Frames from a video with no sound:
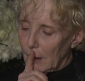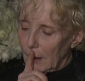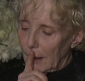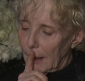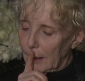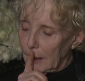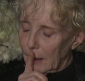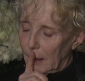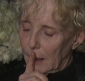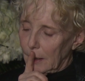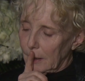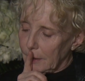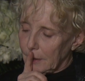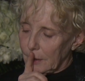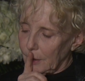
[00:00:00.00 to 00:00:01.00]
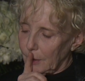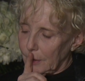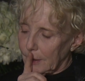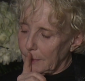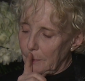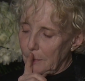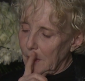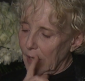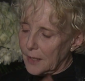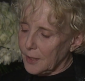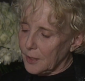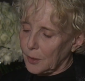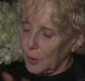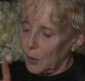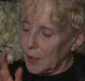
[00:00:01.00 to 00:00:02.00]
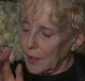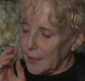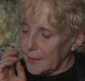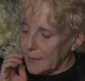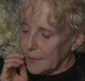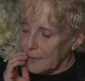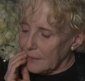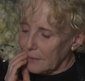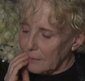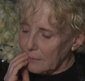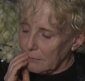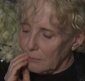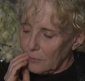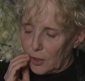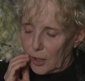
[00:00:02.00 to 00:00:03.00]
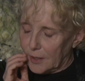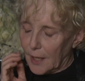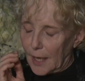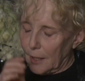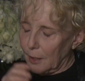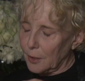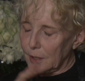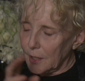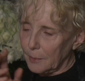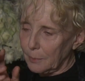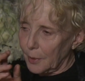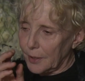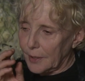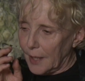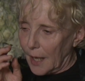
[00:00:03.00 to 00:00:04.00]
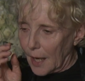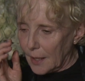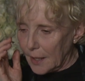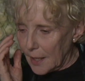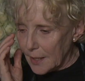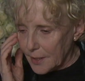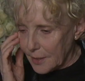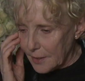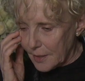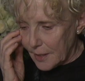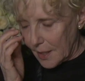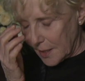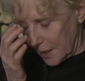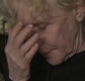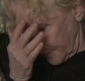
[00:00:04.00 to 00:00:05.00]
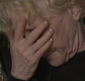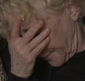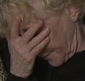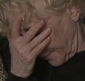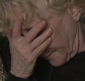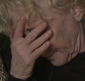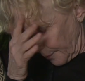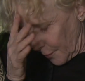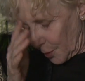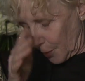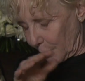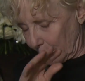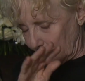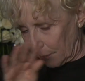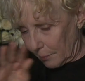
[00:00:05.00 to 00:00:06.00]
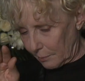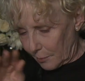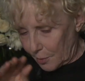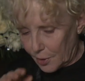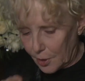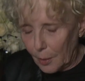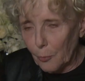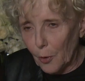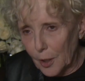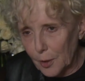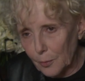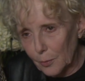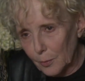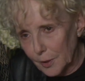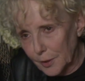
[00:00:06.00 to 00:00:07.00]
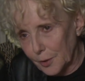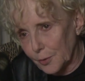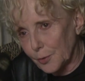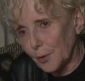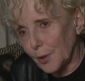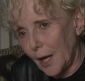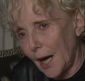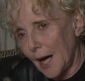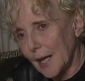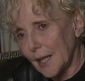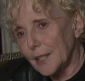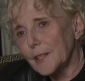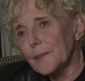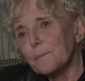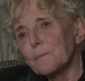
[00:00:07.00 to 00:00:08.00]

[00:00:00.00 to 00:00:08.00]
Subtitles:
I thought, let's call it not Agony but Dark Glasses, as if someone wanted to hide.